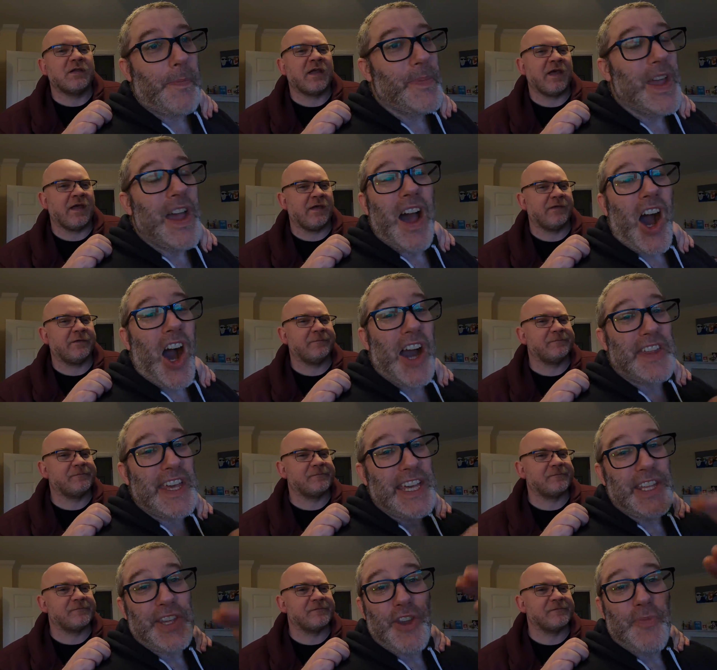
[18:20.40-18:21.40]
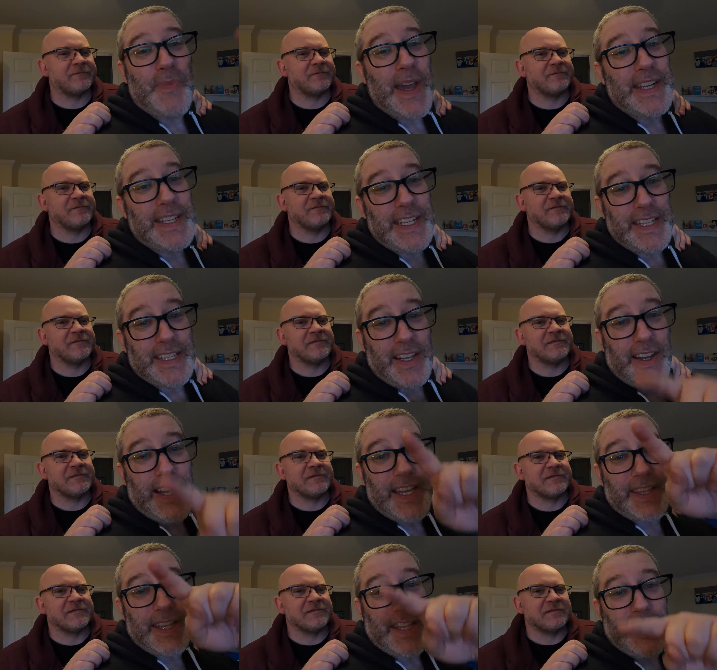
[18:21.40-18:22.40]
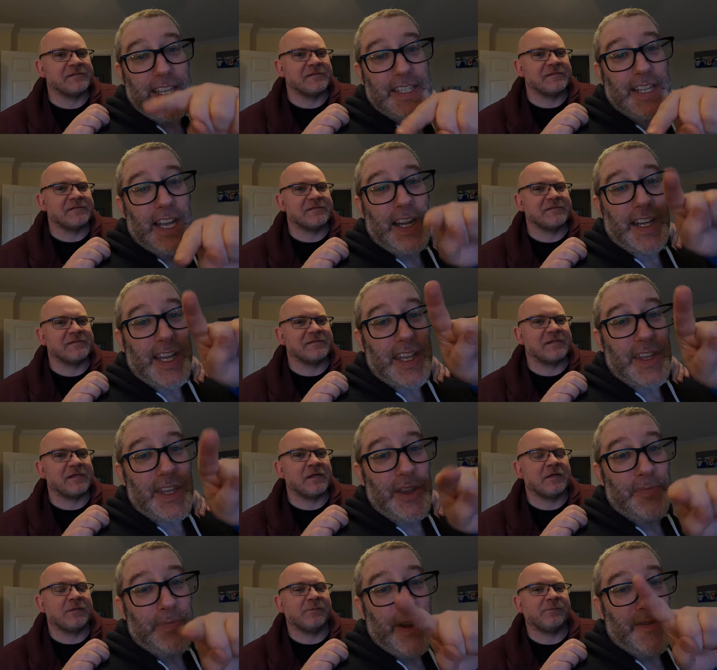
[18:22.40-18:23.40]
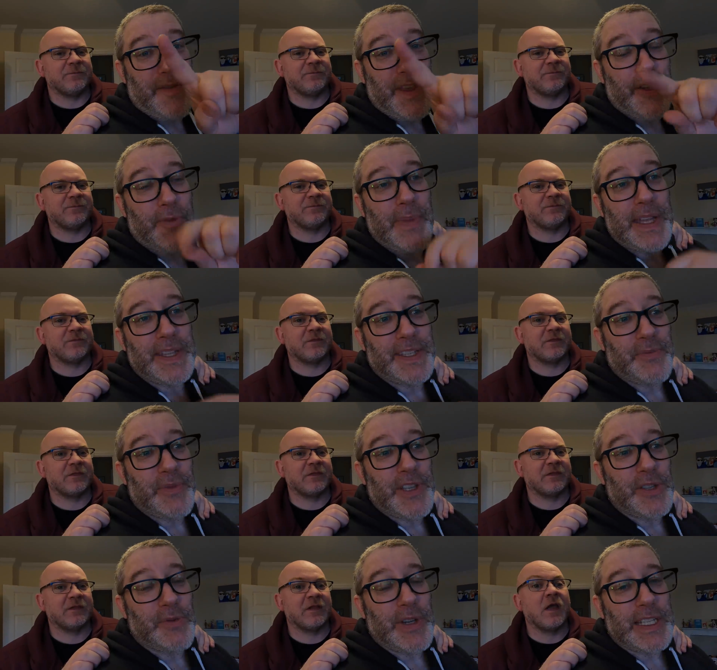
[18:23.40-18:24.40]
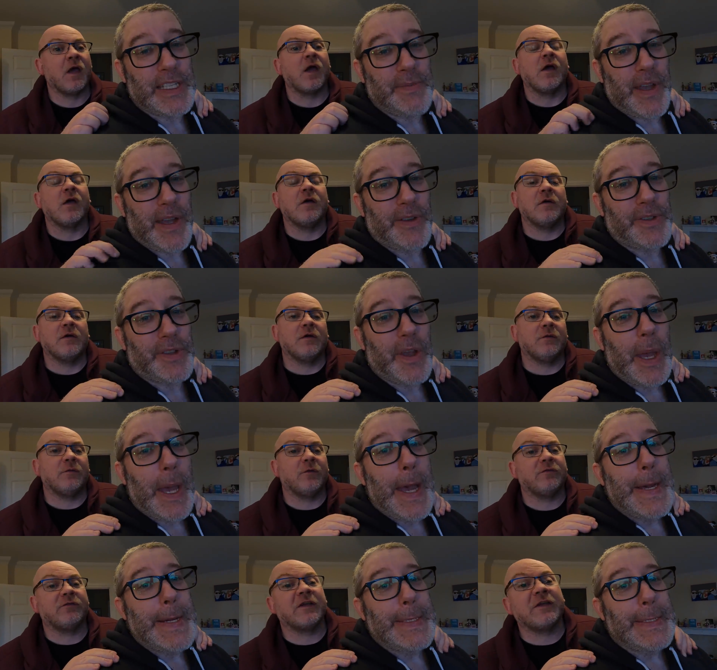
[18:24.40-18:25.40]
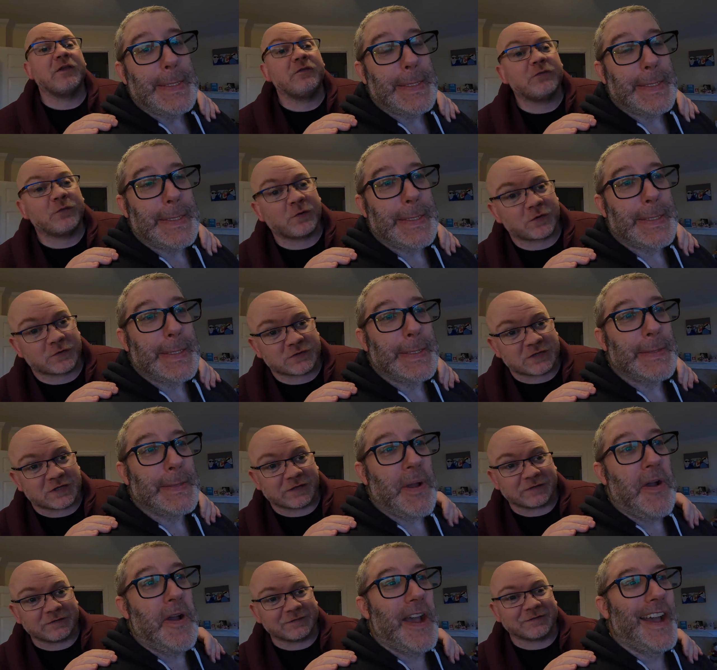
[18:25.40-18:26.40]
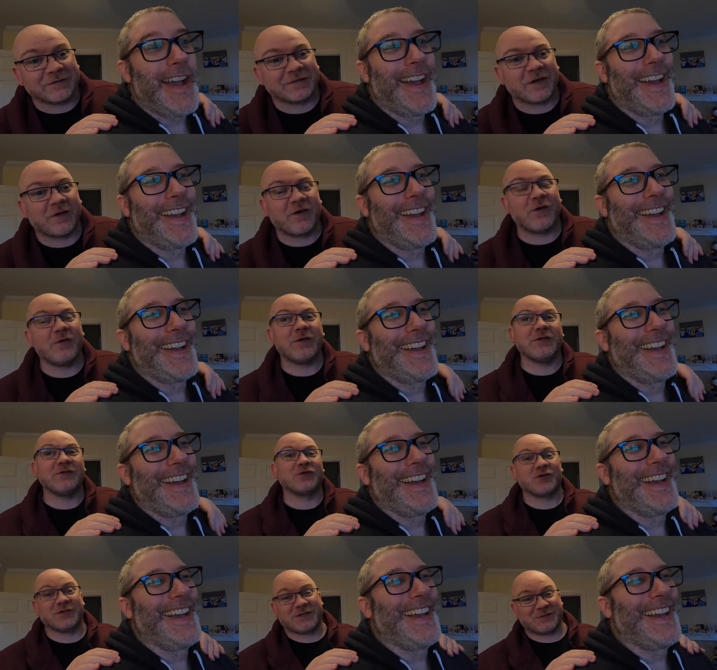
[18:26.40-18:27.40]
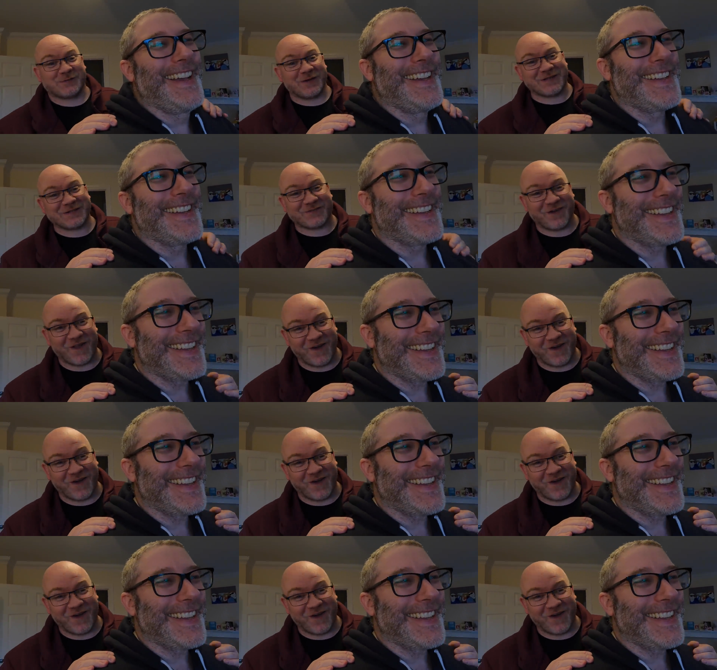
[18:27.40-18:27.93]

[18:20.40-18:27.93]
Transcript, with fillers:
Speaker 1: Yeah. I think the U bend inside, the, the, skunk in the U, both the U bends, which is why it smells. Well,
Speaker 2: thank you for watching. I hope you enjoyed this
Speaker 1: week's